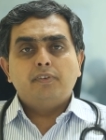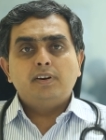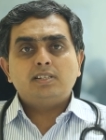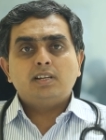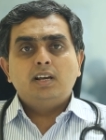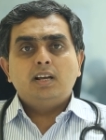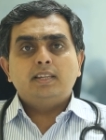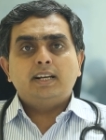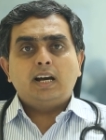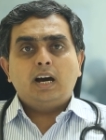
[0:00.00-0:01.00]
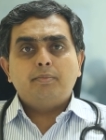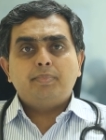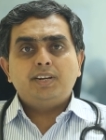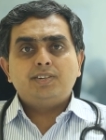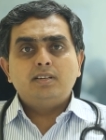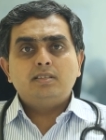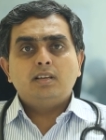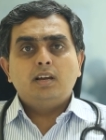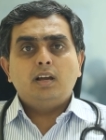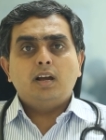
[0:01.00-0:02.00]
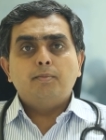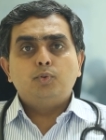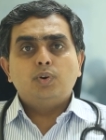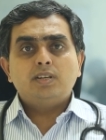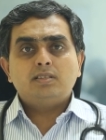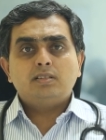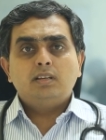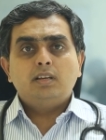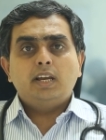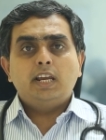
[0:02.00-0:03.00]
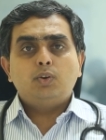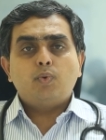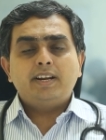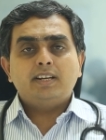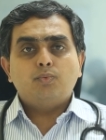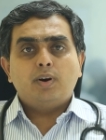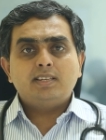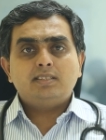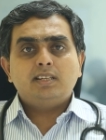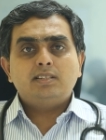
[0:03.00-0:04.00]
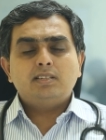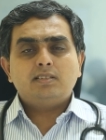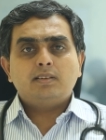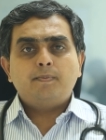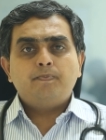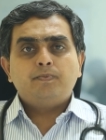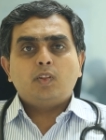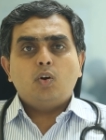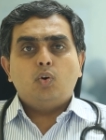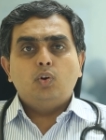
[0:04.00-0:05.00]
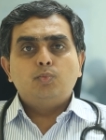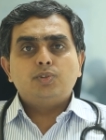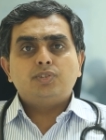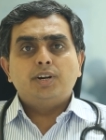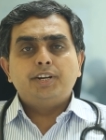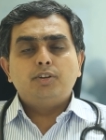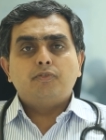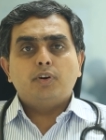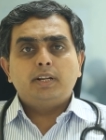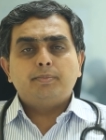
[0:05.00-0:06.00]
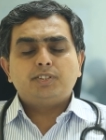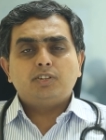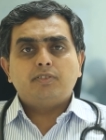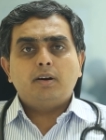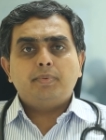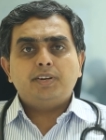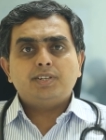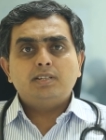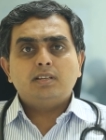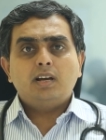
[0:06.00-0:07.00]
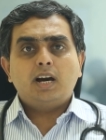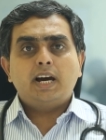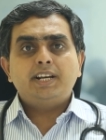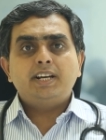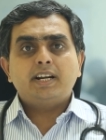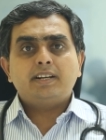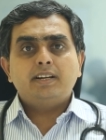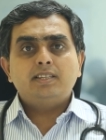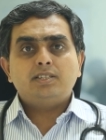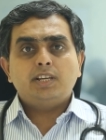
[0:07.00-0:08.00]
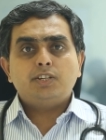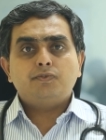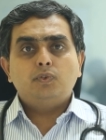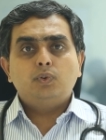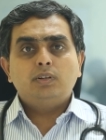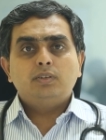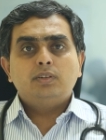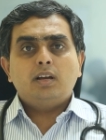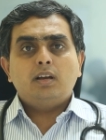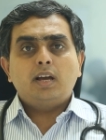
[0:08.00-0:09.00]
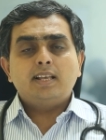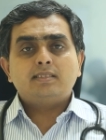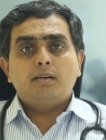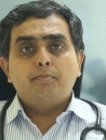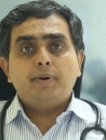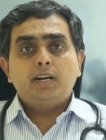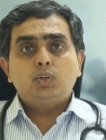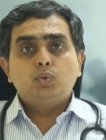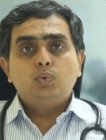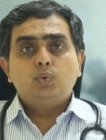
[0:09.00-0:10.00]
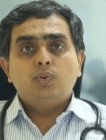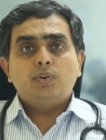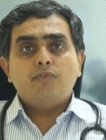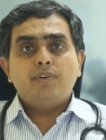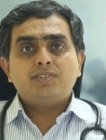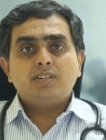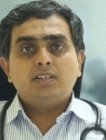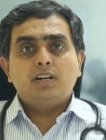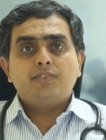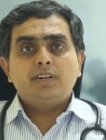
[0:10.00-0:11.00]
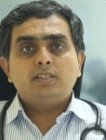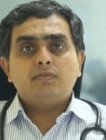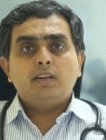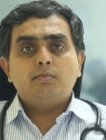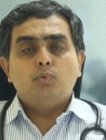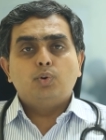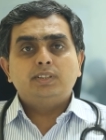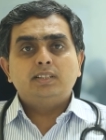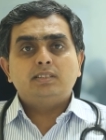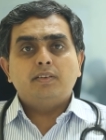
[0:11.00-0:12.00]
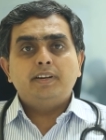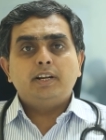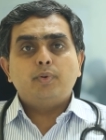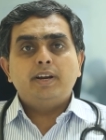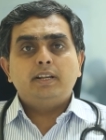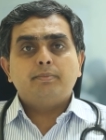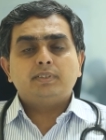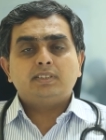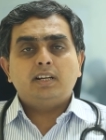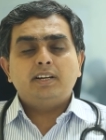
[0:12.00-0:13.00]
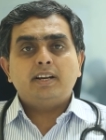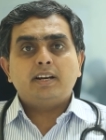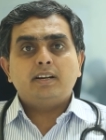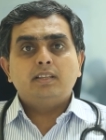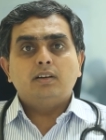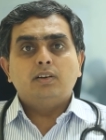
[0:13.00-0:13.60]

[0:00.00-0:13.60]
first, that our patients come to us in quite advanced stages. Almost thirty to forty percent of our patients are detected in stage four as compared to Western countries where more than seventy to eighty percent are detected in